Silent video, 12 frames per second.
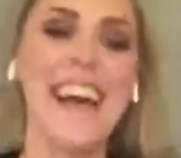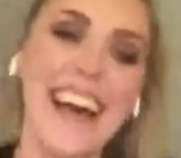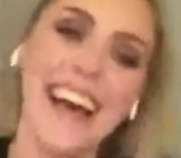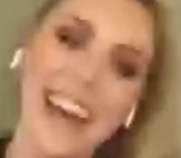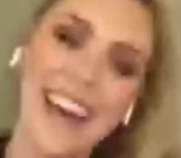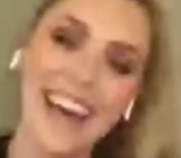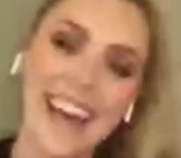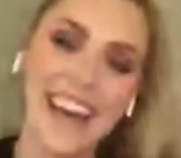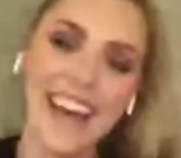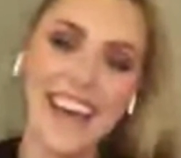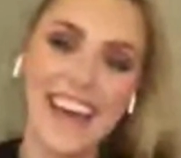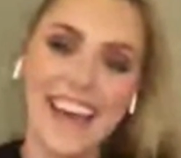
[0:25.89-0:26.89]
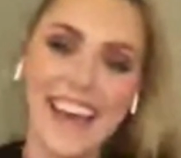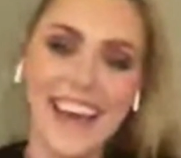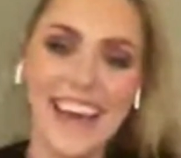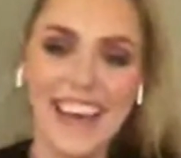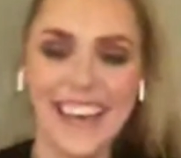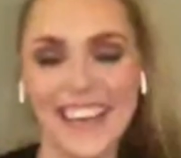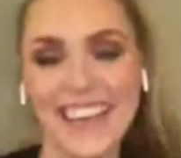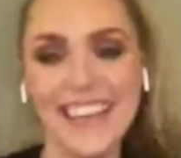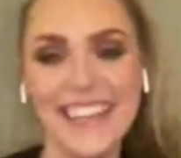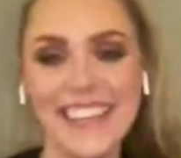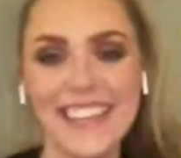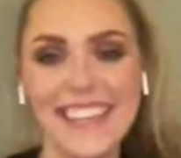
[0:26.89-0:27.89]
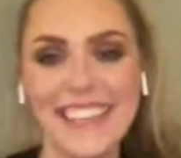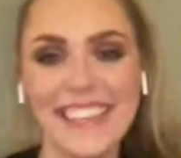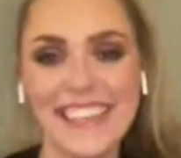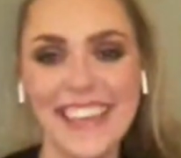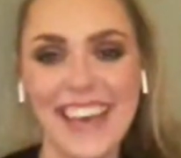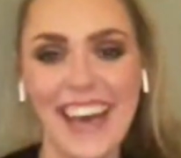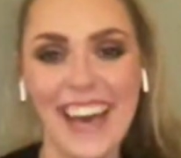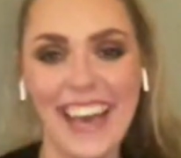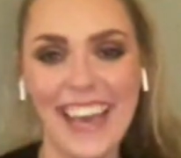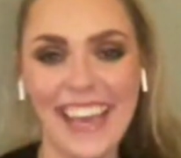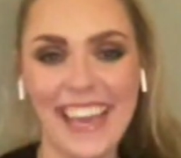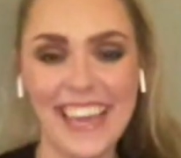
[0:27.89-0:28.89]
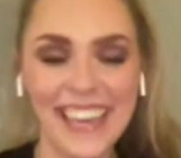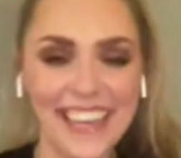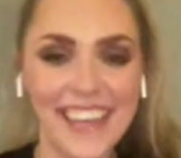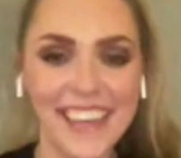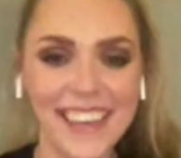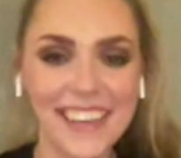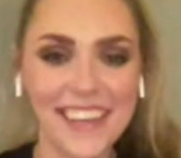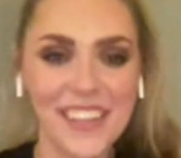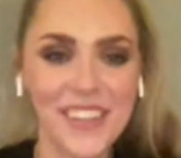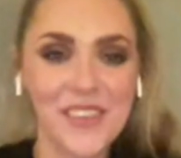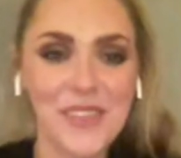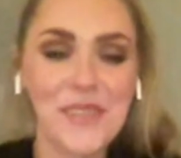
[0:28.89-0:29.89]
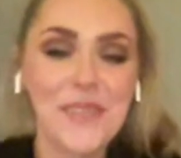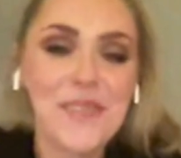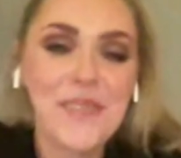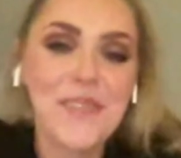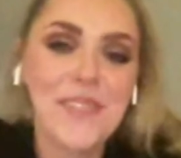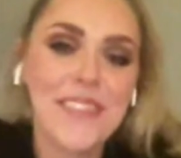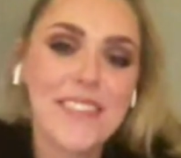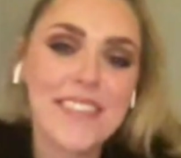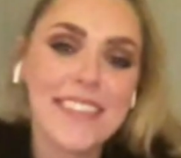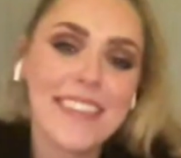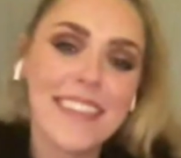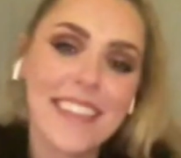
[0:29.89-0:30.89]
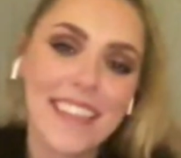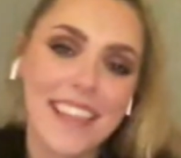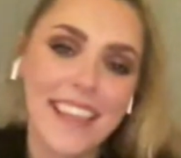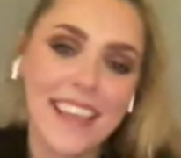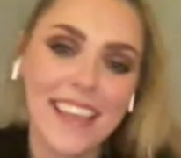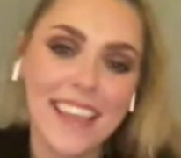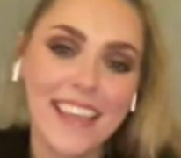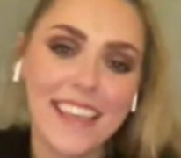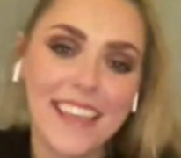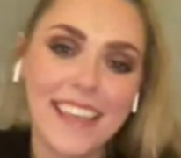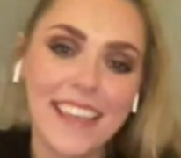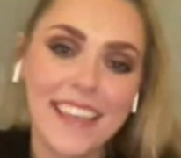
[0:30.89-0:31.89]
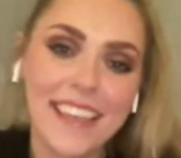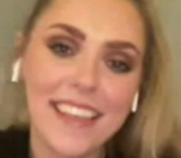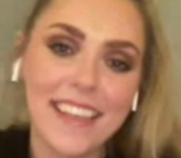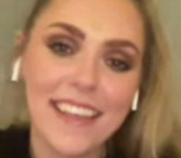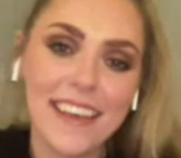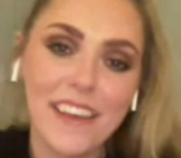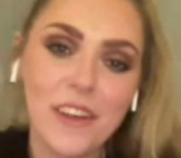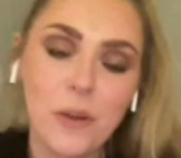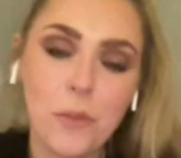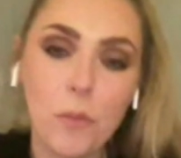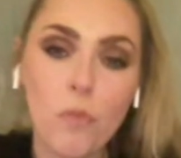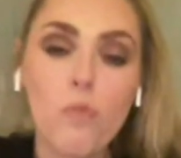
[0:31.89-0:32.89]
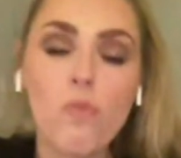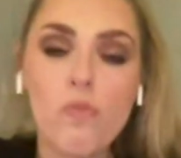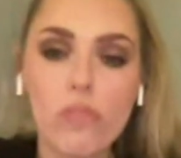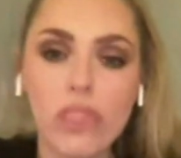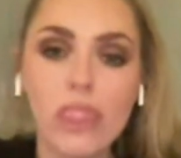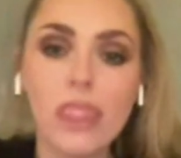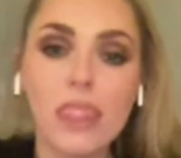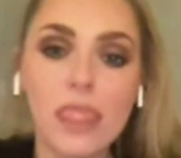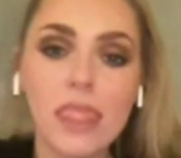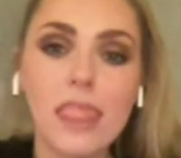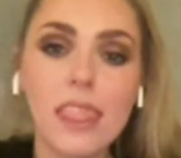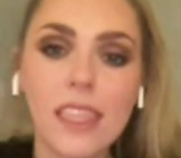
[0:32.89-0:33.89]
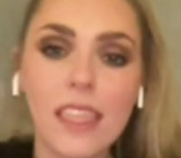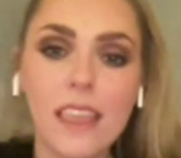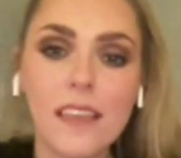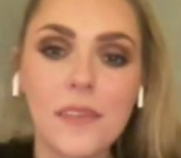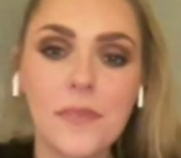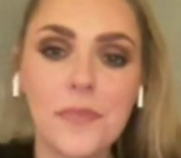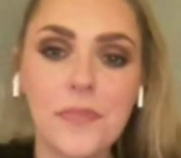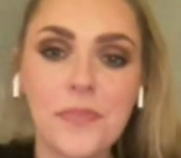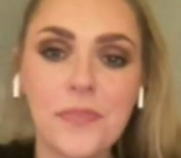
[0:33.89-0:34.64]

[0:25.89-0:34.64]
Hello. Hi. Hi. So Lily, could you please start by telling us a little bit about yourself?